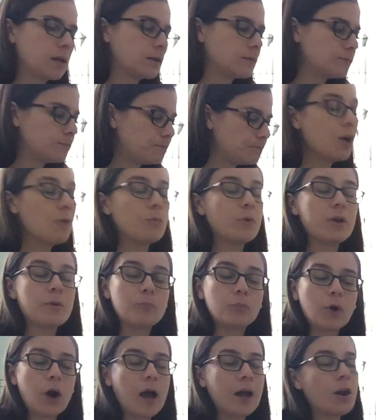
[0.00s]
And we
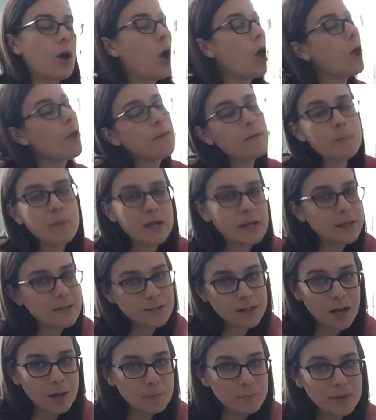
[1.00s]
brought all the bunnies
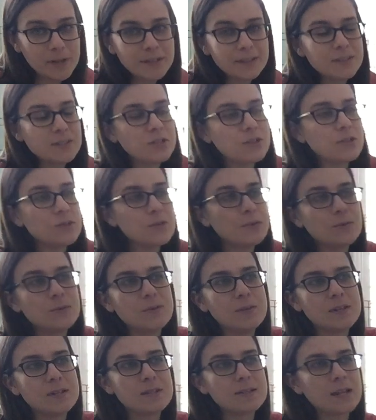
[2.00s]
up to
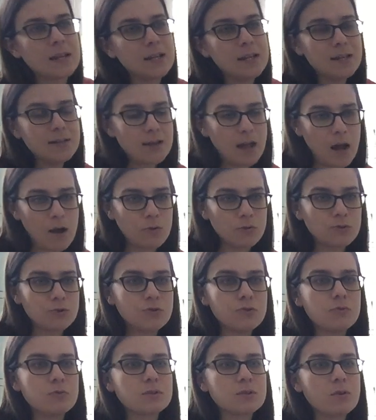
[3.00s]
this lady's house
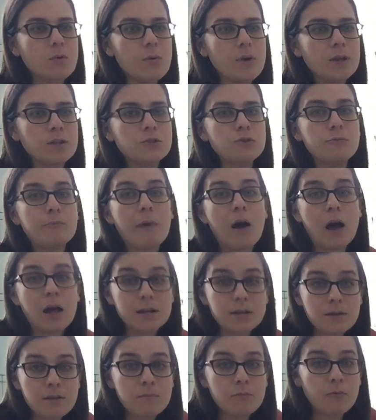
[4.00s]
who was going to
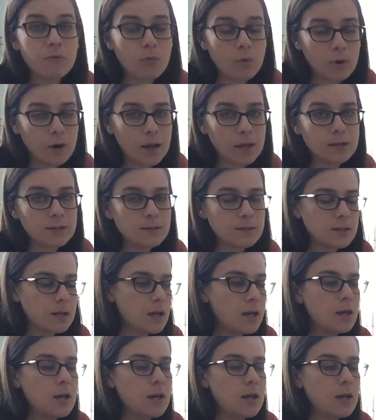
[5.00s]
bond them for us.